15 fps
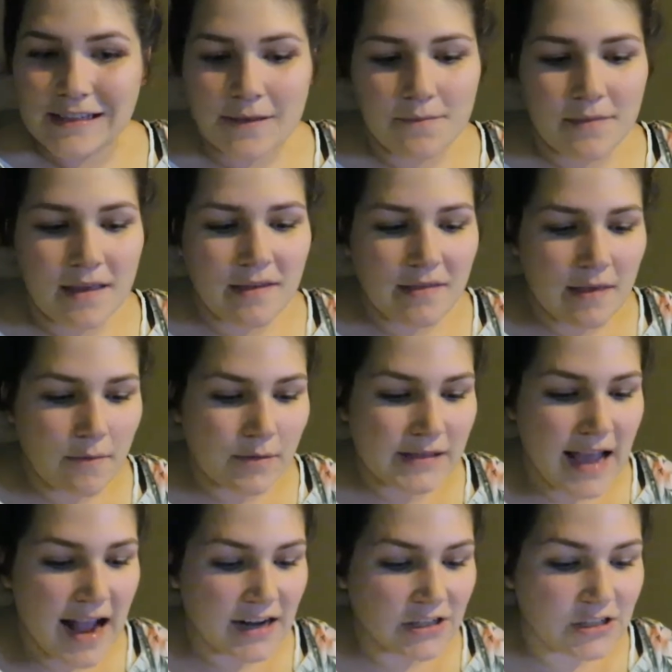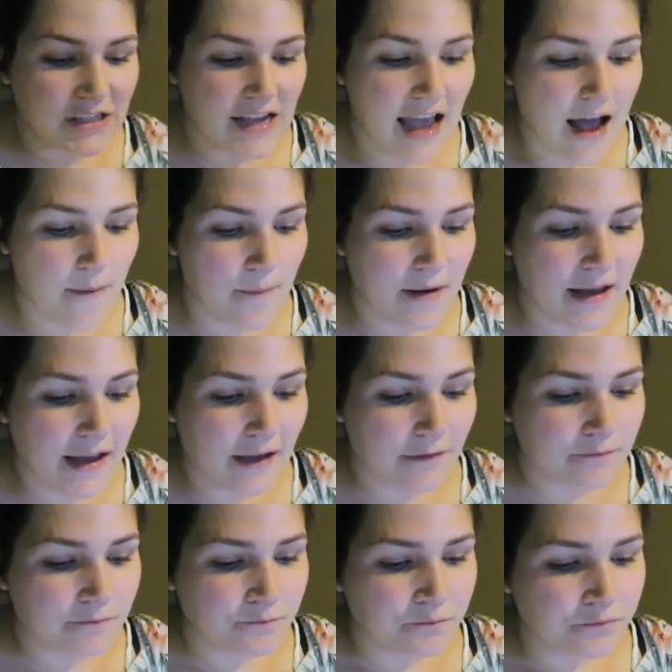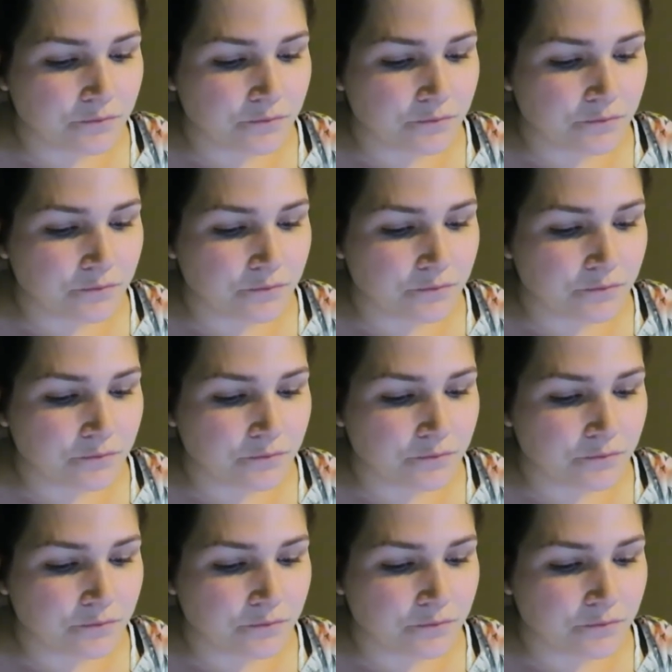something that was actually happening.